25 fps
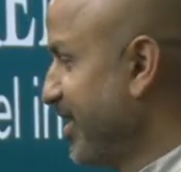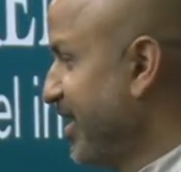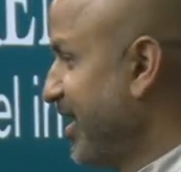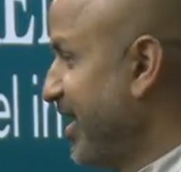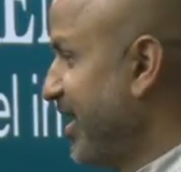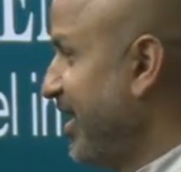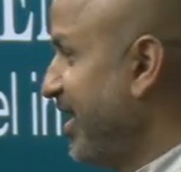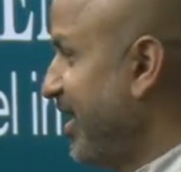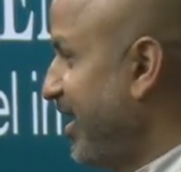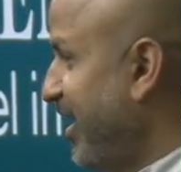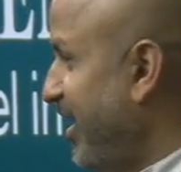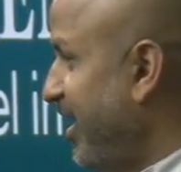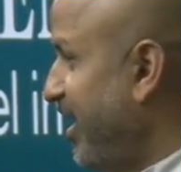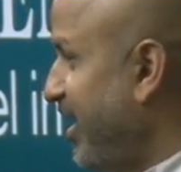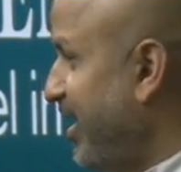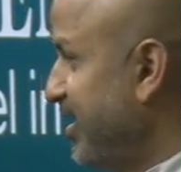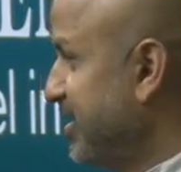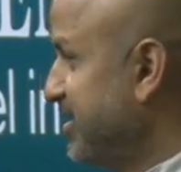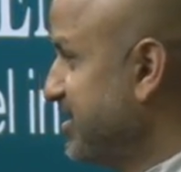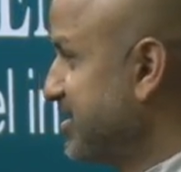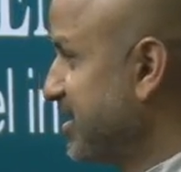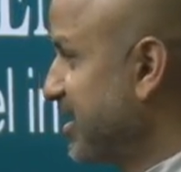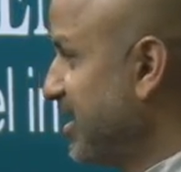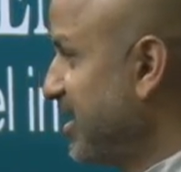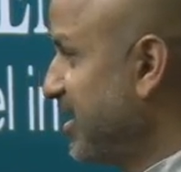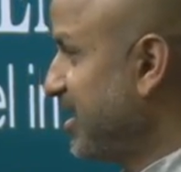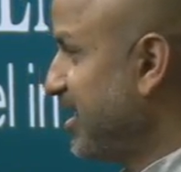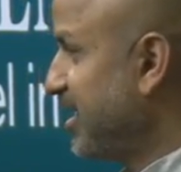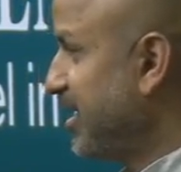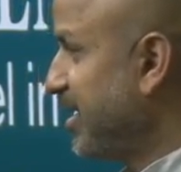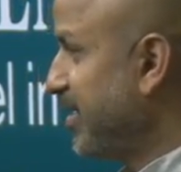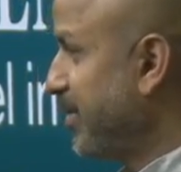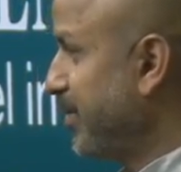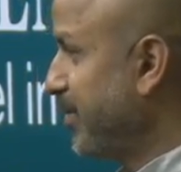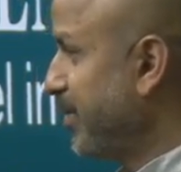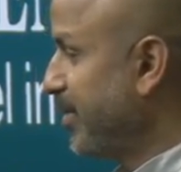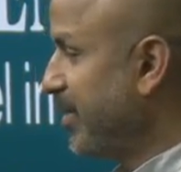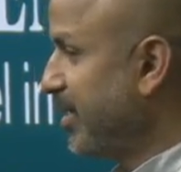And
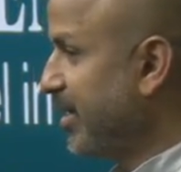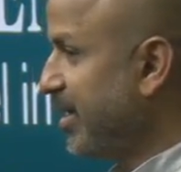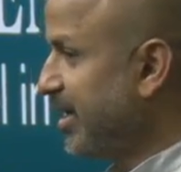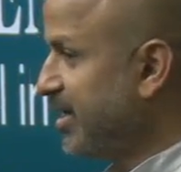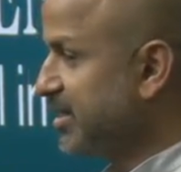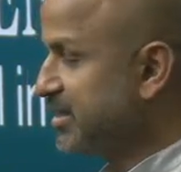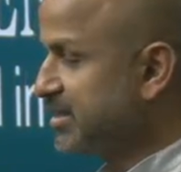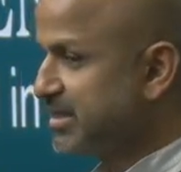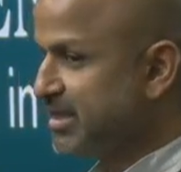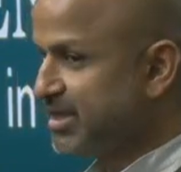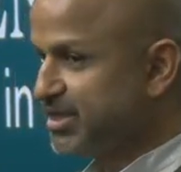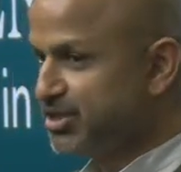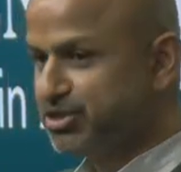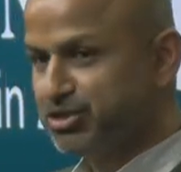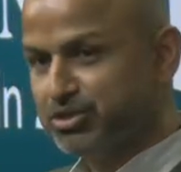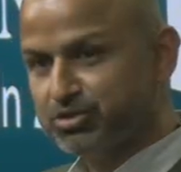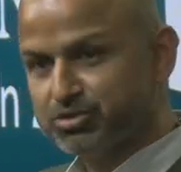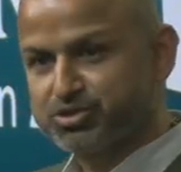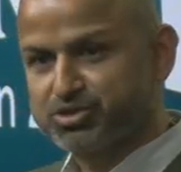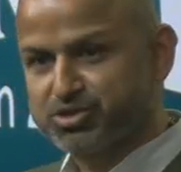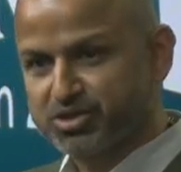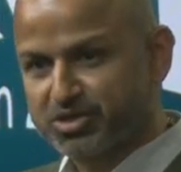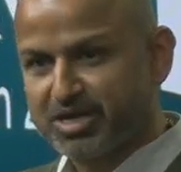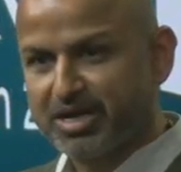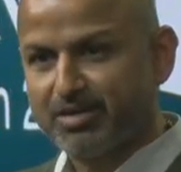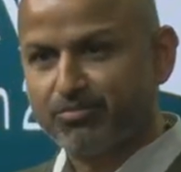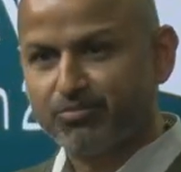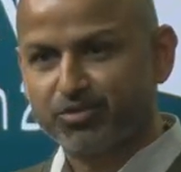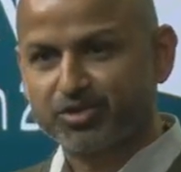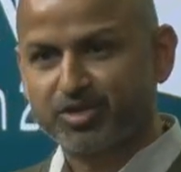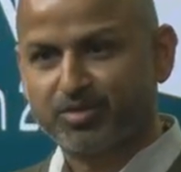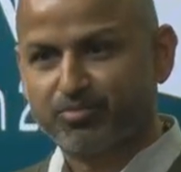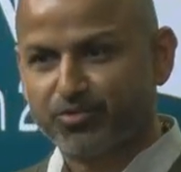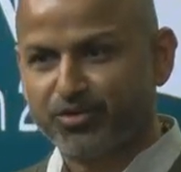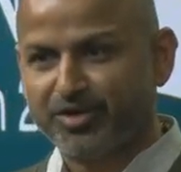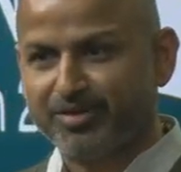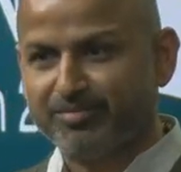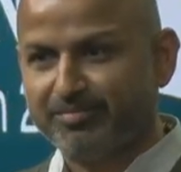um, it, it, used to come with a
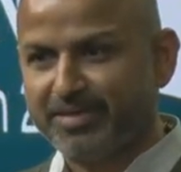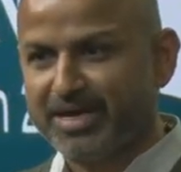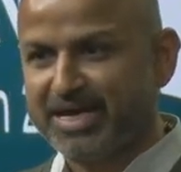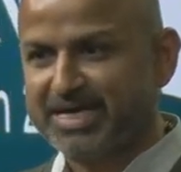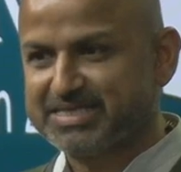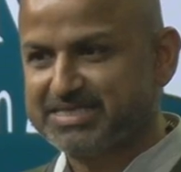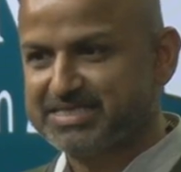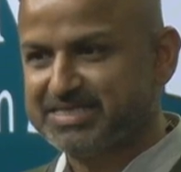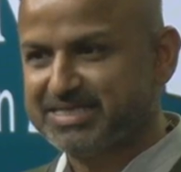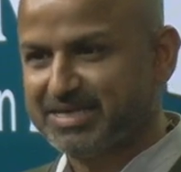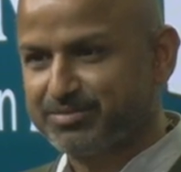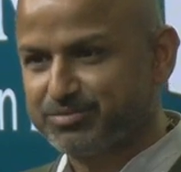print magazine.